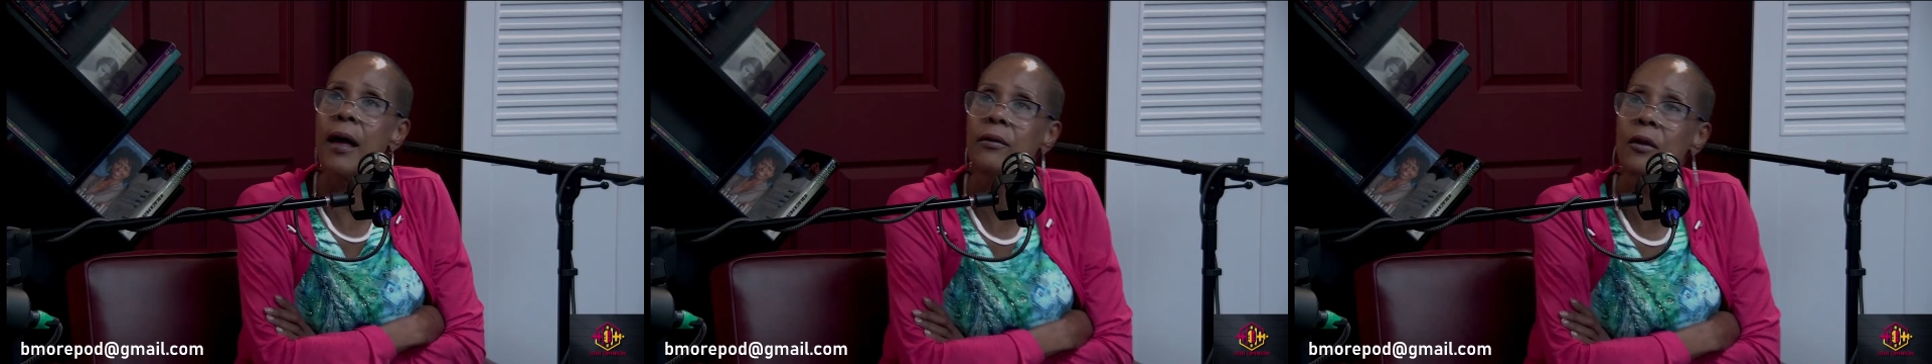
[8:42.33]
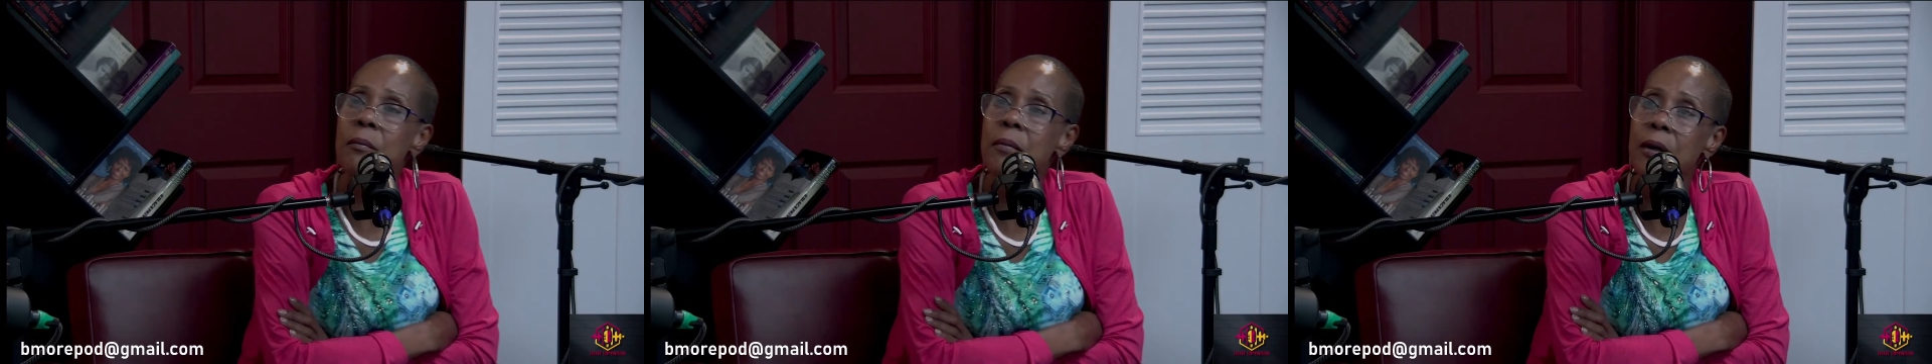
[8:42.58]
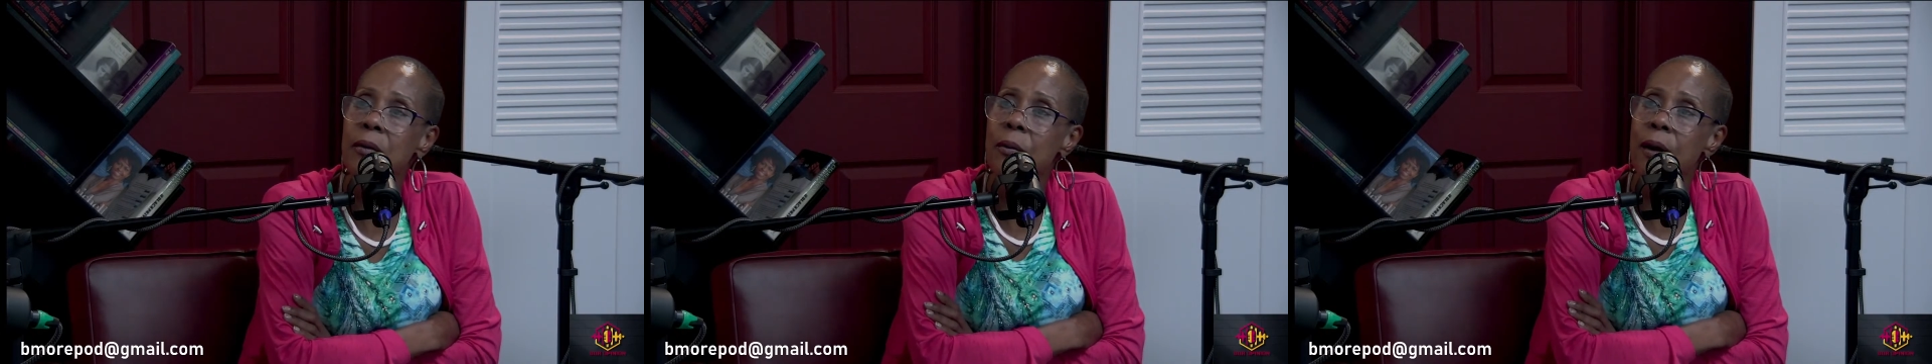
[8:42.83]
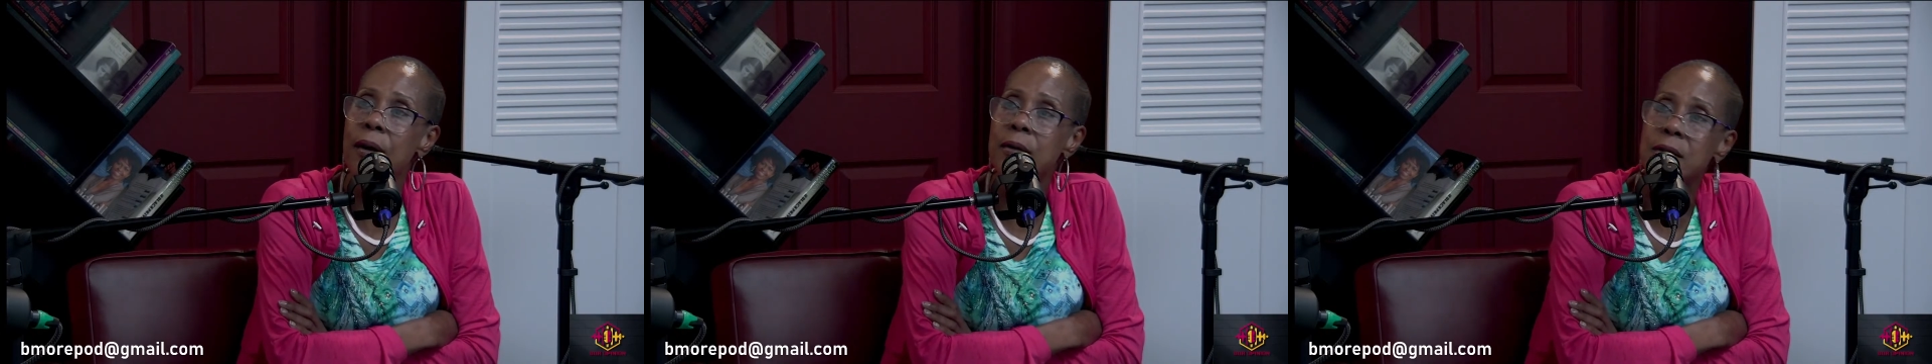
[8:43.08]
the
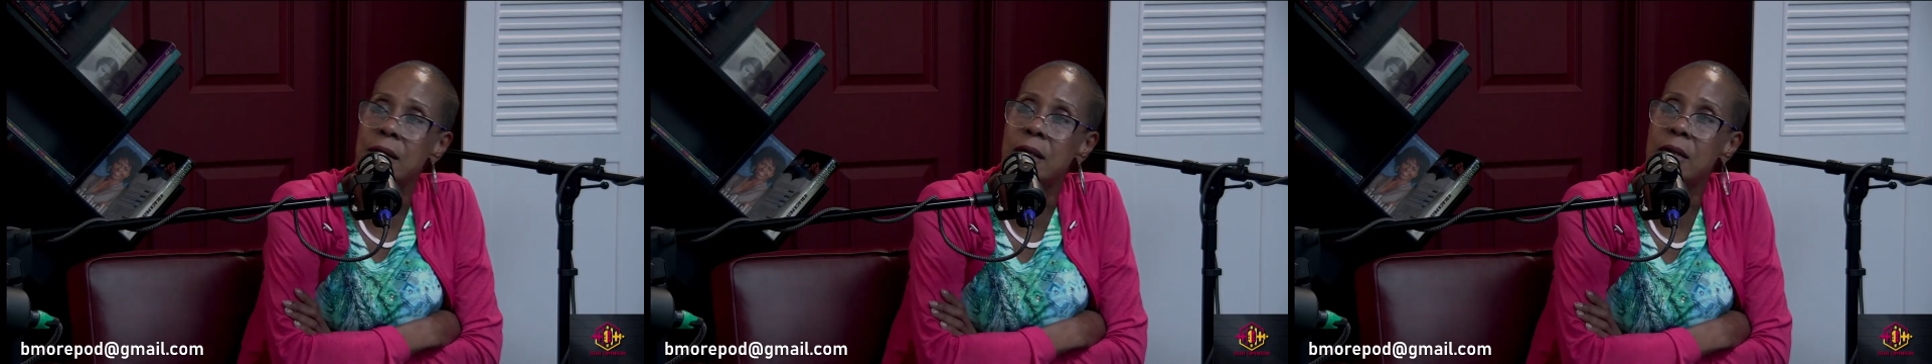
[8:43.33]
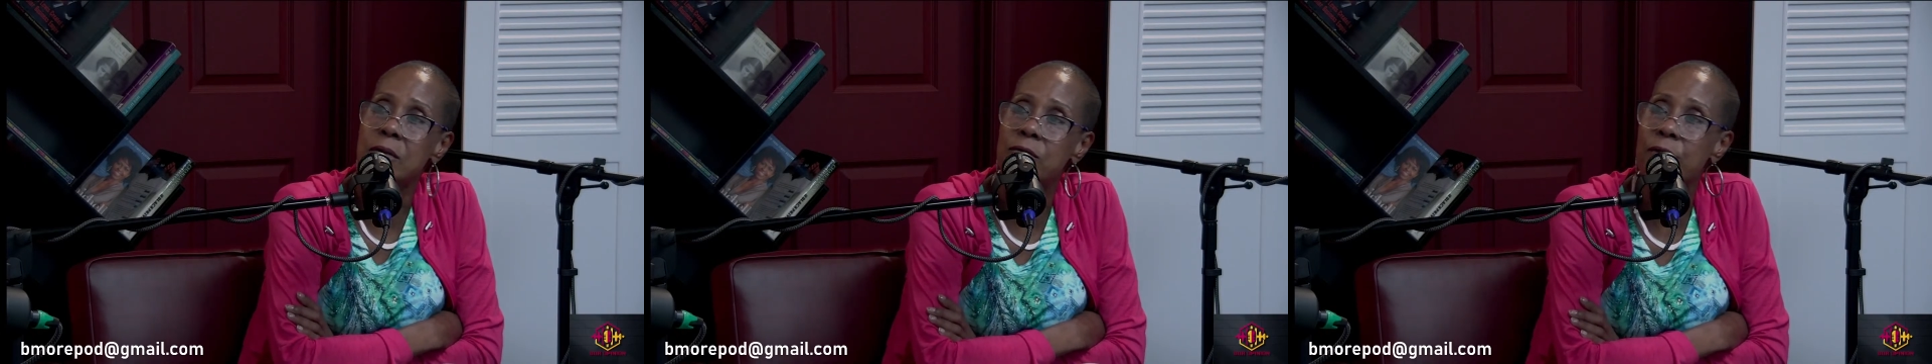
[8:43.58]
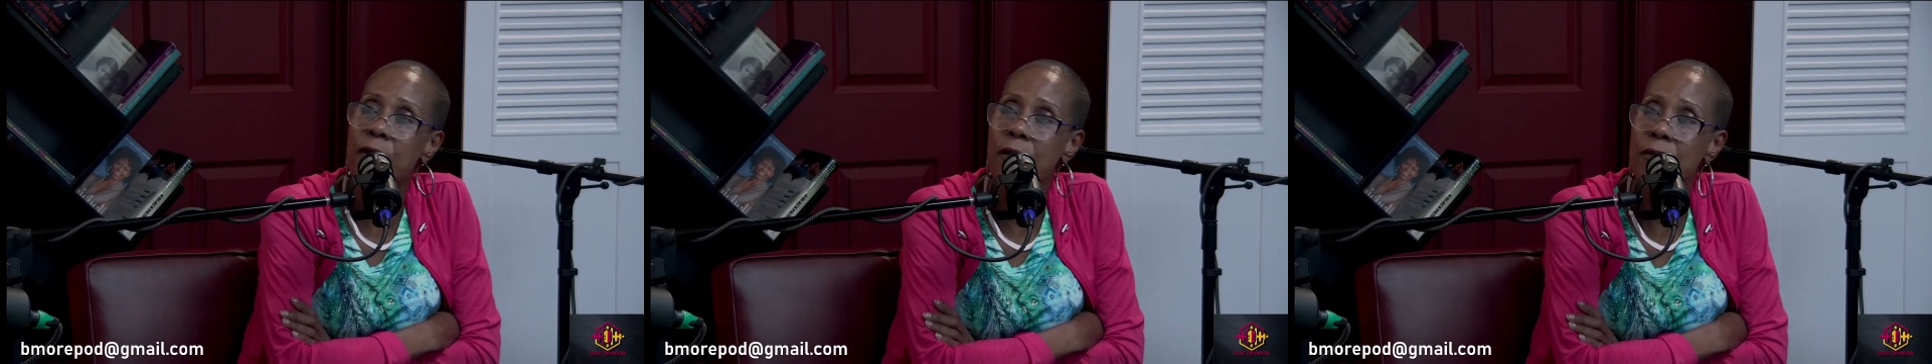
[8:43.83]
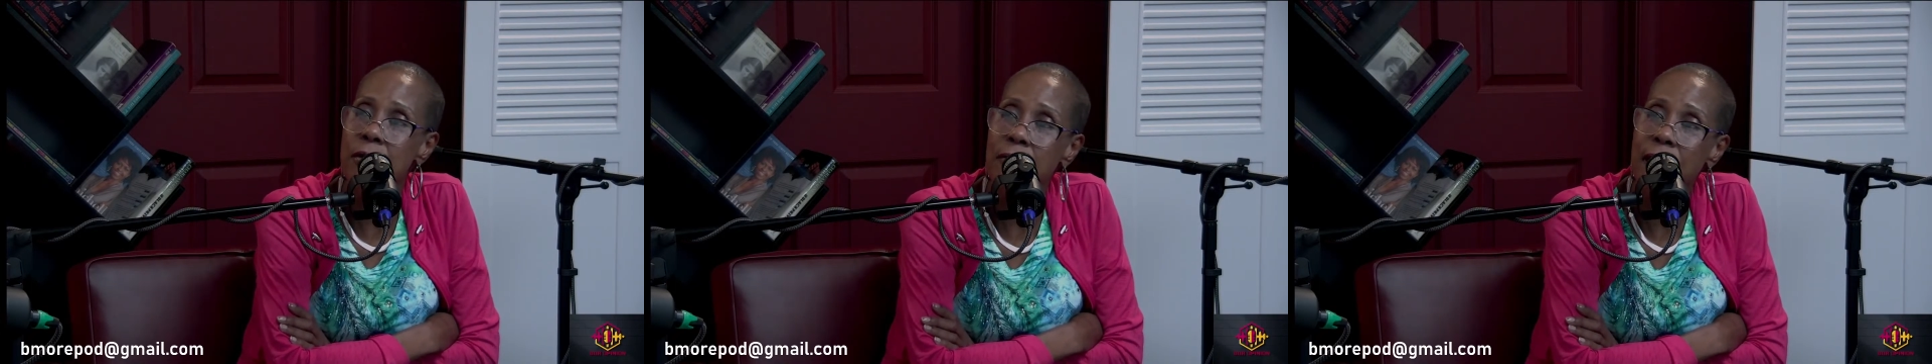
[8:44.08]
Midwest is
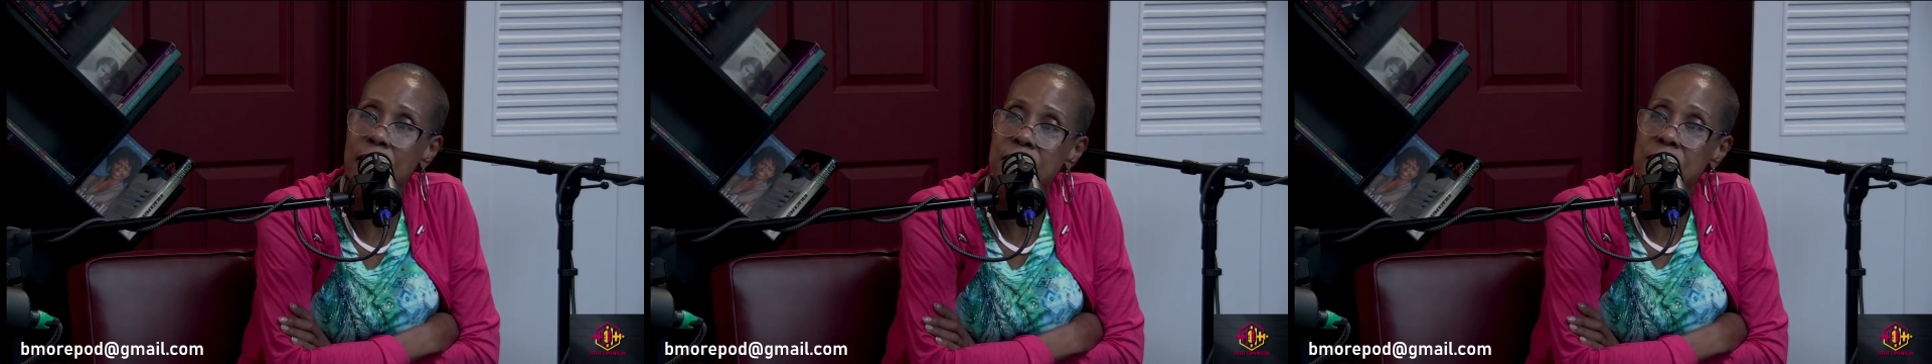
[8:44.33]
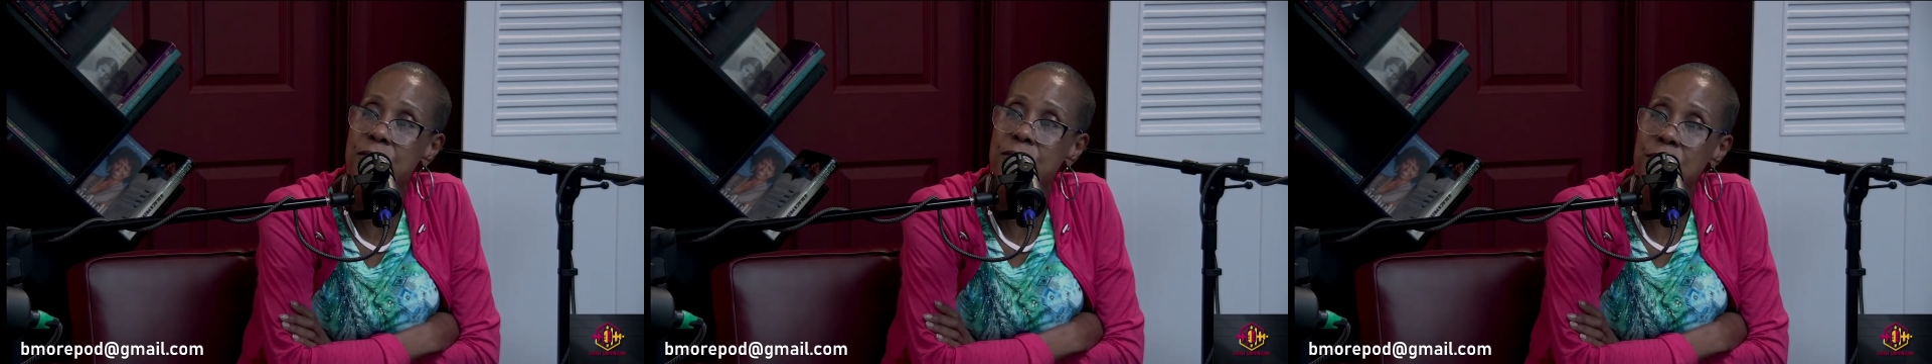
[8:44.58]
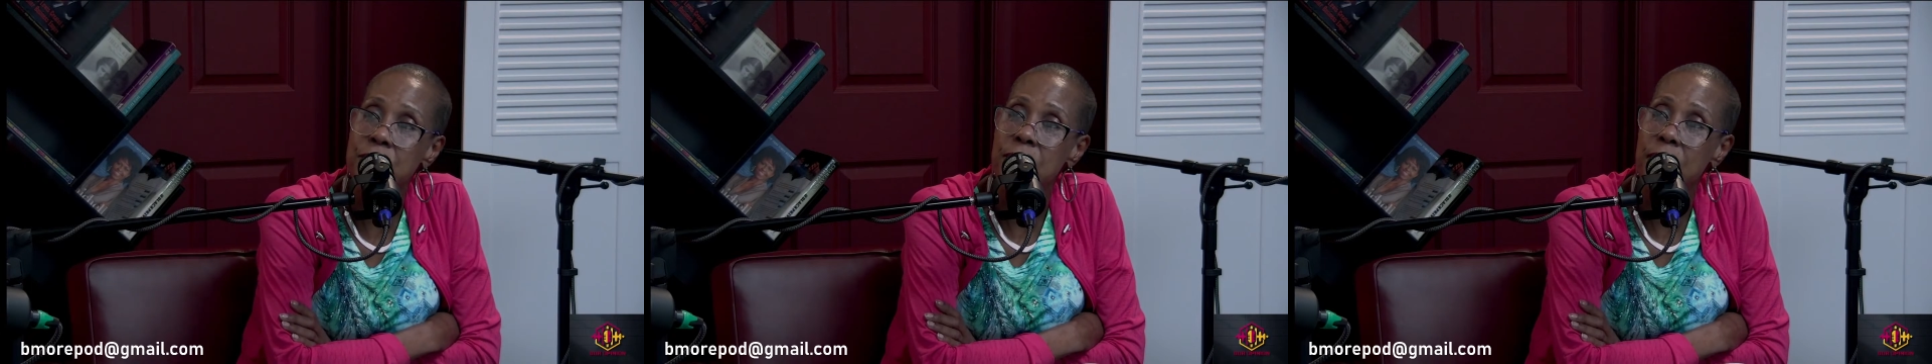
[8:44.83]
very racist?